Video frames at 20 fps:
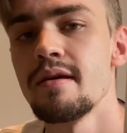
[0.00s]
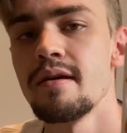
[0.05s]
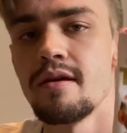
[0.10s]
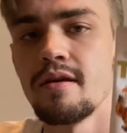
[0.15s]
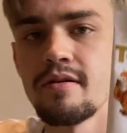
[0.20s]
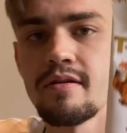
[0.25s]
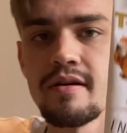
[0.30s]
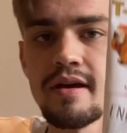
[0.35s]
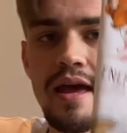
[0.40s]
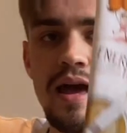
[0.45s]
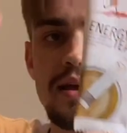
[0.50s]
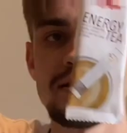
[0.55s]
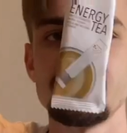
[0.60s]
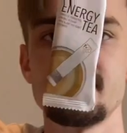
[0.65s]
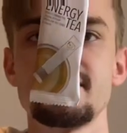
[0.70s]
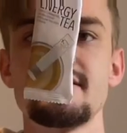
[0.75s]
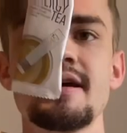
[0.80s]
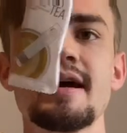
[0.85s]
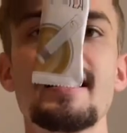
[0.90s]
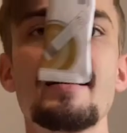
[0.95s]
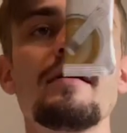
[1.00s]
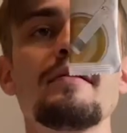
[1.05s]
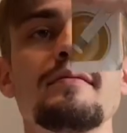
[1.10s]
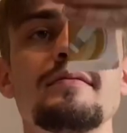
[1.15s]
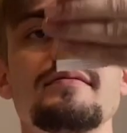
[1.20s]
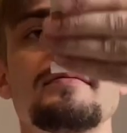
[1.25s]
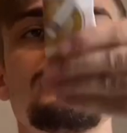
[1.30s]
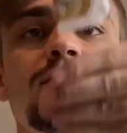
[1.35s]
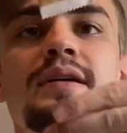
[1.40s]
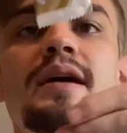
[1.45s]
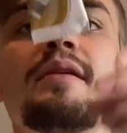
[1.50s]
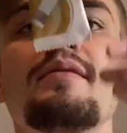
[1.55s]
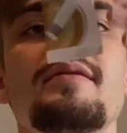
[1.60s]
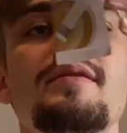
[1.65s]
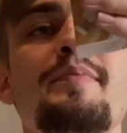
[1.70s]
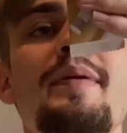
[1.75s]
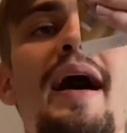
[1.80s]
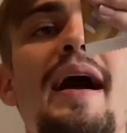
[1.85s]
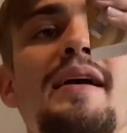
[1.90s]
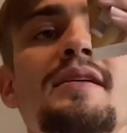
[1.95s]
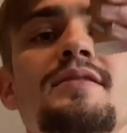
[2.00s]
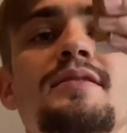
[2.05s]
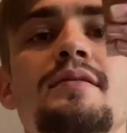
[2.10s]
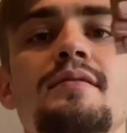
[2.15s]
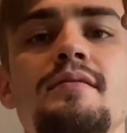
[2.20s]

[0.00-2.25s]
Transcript: Okay guys, check out the packaging.